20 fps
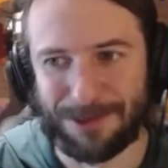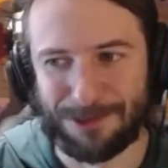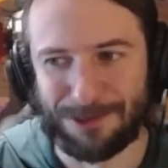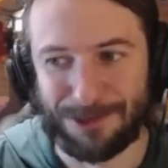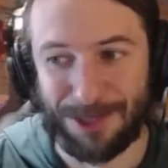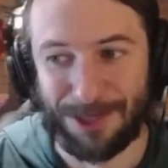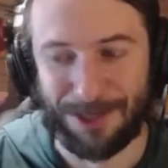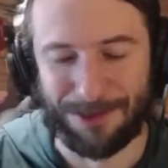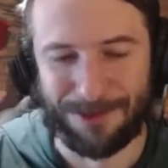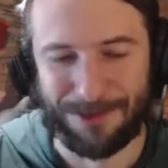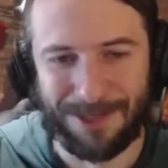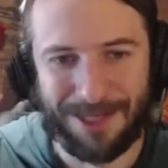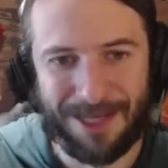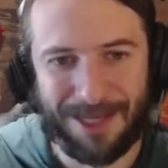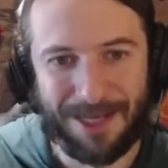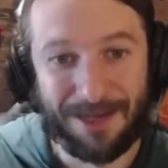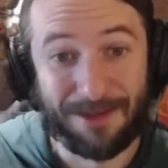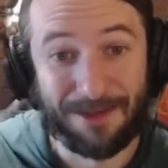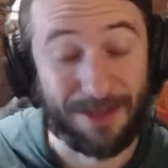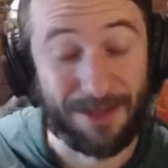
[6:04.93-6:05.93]
So
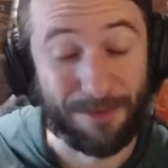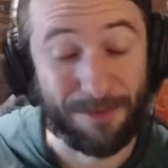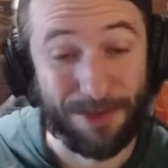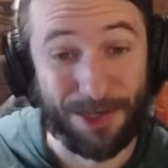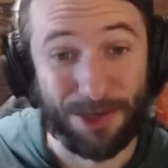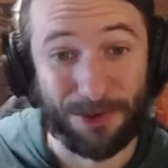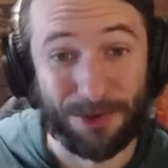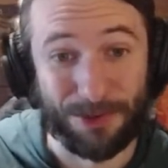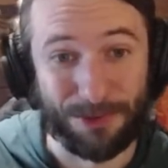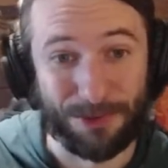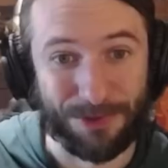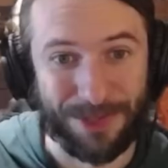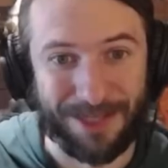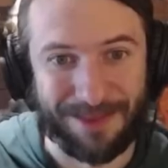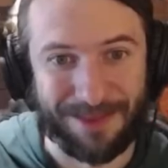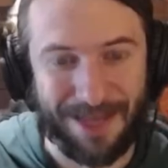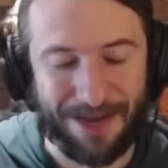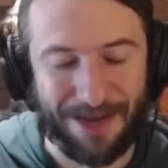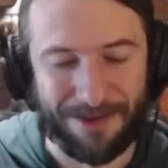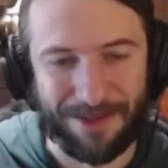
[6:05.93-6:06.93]
let me know what you think
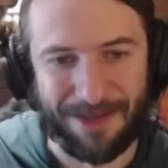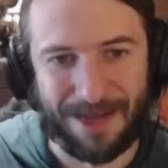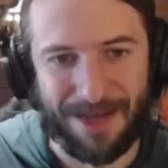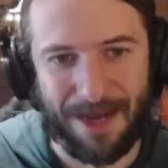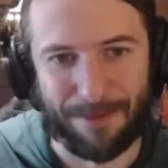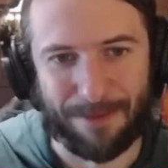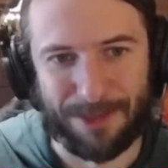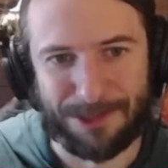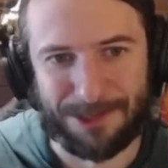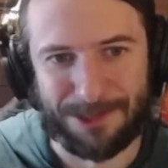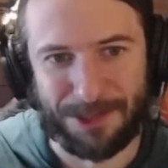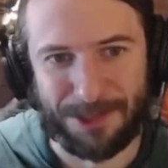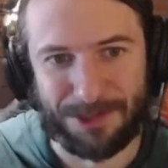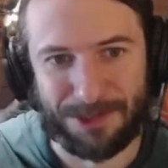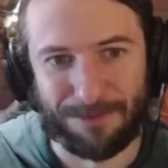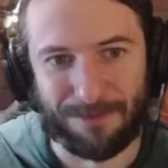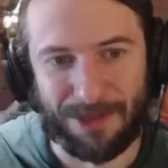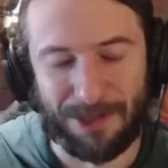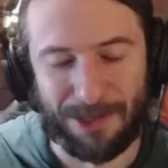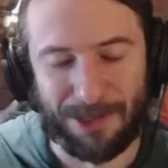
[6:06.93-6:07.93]
down in the comments section
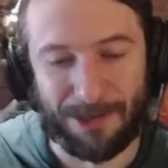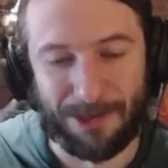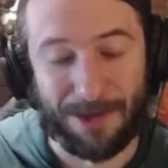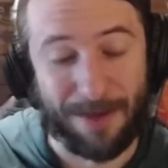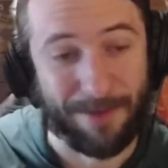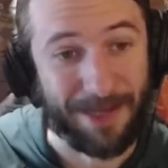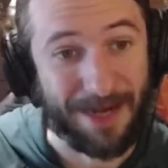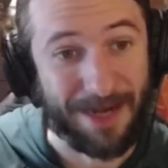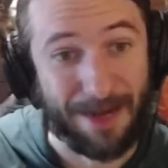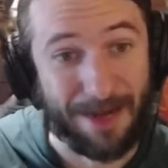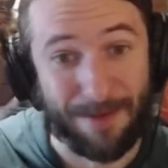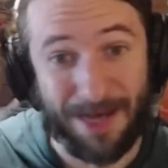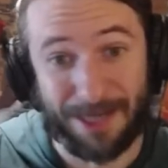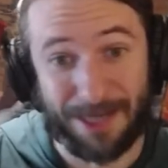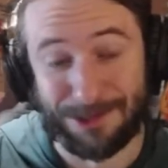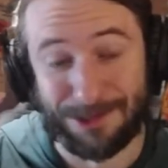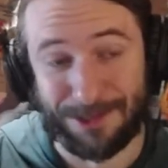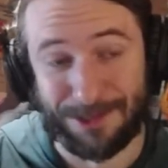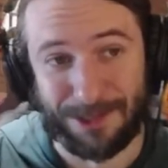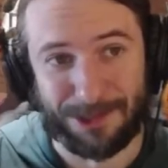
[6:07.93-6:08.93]
below. I mean, I'm
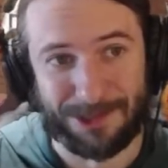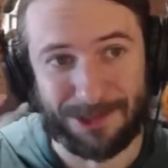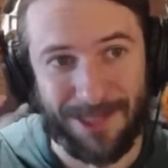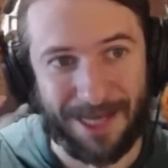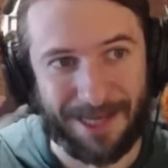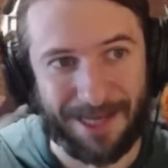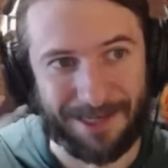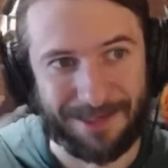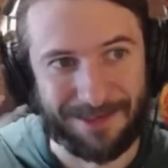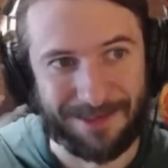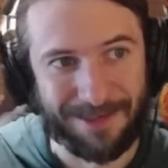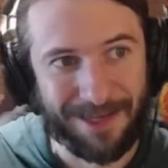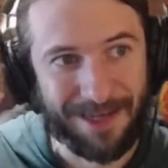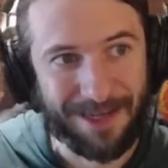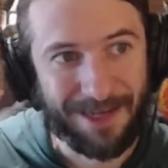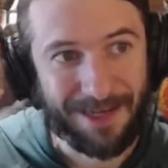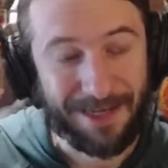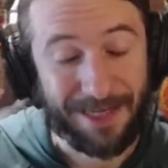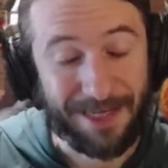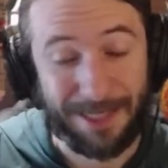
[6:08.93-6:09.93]
honestly excited.
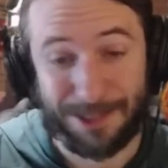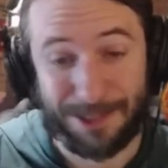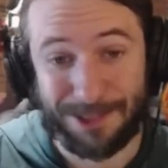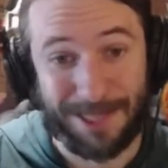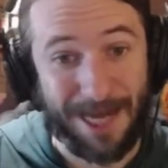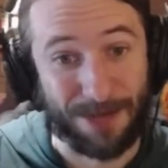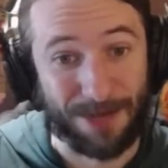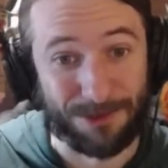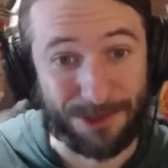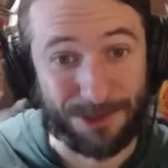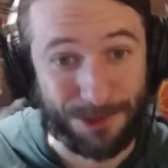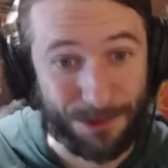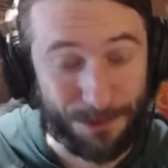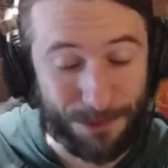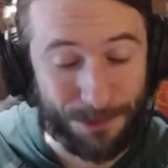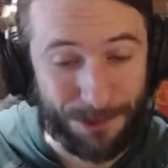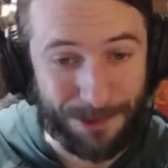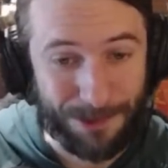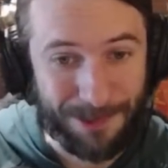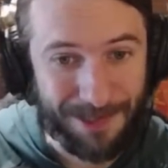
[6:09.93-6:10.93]
It sounds
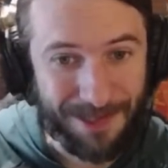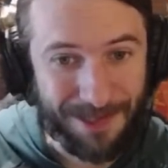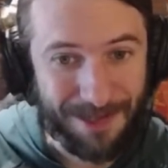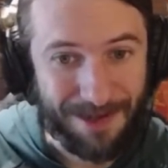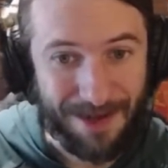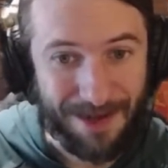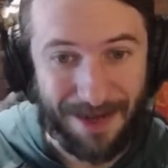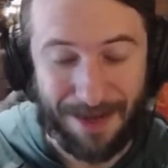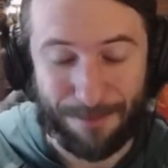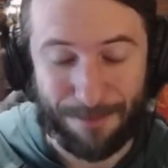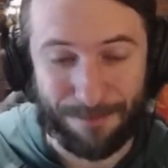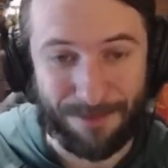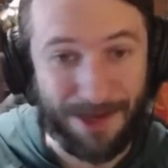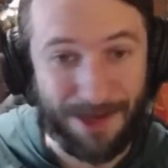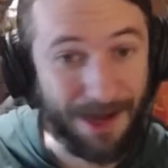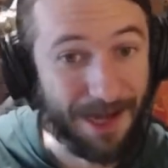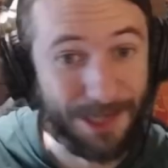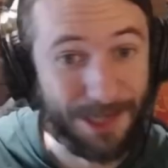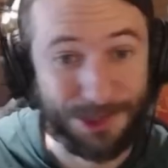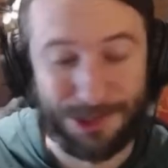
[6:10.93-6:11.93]
cool. I'm
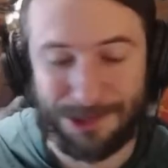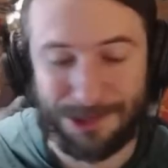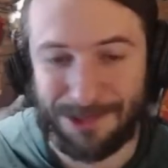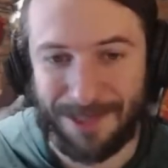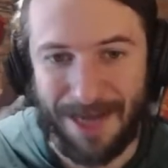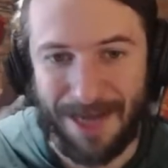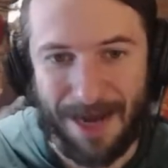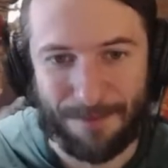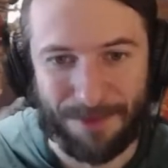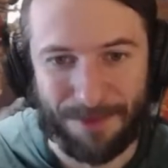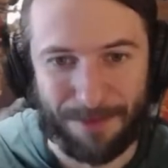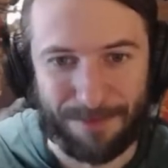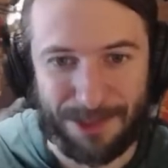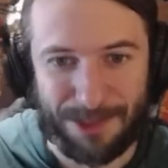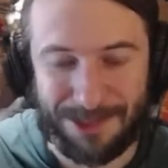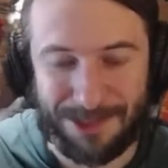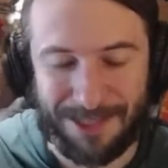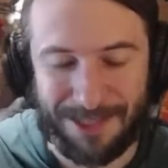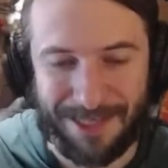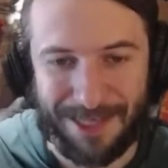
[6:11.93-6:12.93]
cautiously
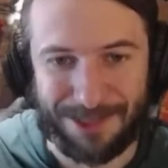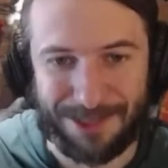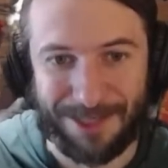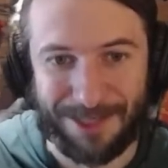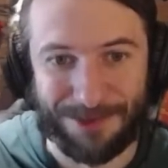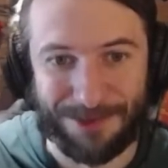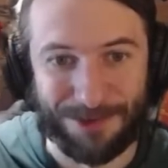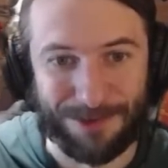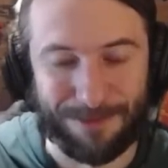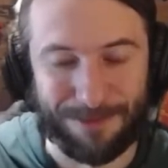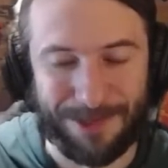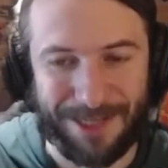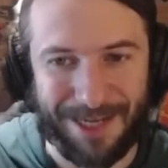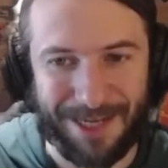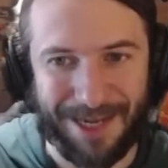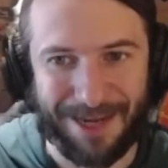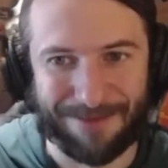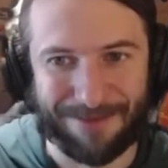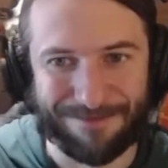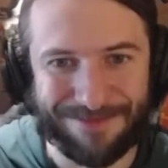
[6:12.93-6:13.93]
optimistic as I normally
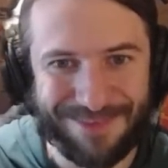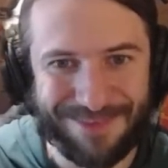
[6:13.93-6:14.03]
am.